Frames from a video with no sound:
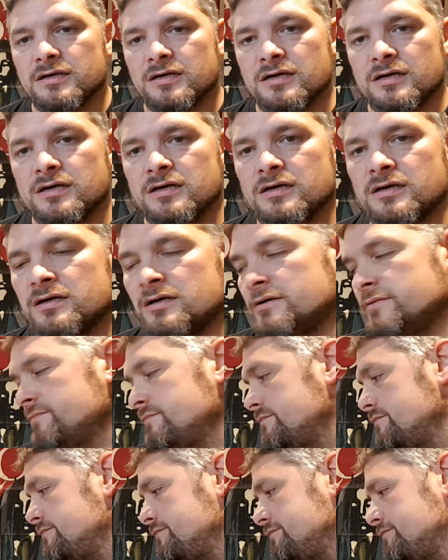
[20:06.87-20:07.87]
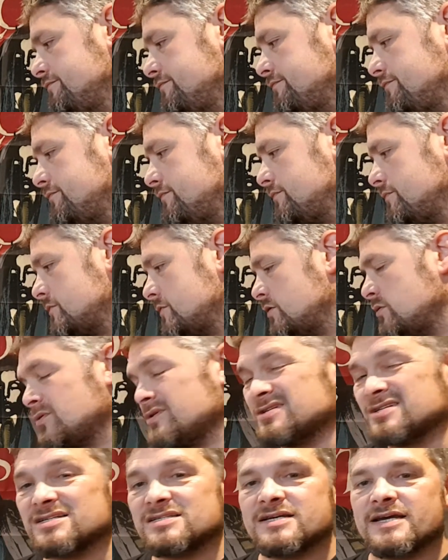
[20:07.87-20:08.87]
Um,
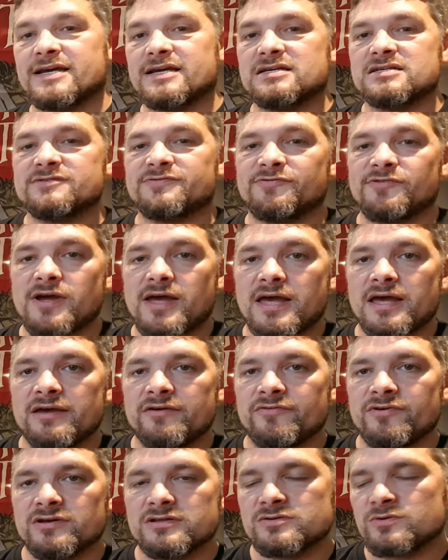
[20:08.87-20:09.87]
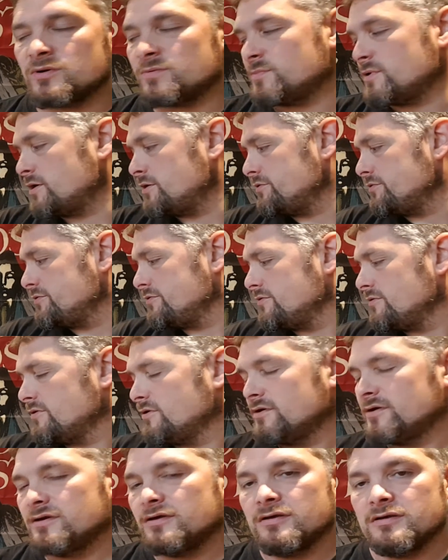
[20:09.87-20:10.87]
otherwise it takes forever to upload.
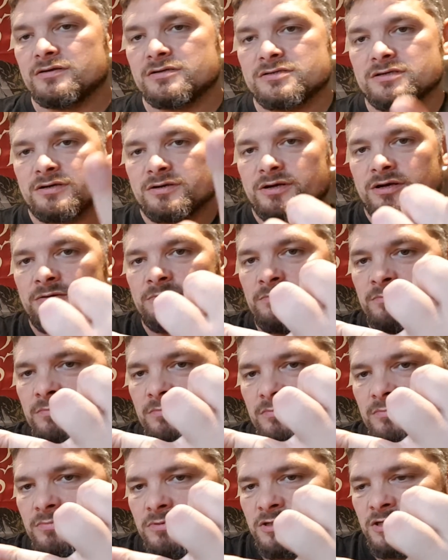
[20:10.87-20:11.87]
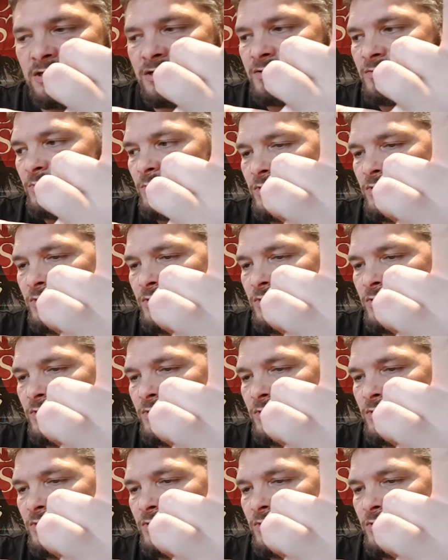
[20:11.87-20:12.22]
So um, cheers for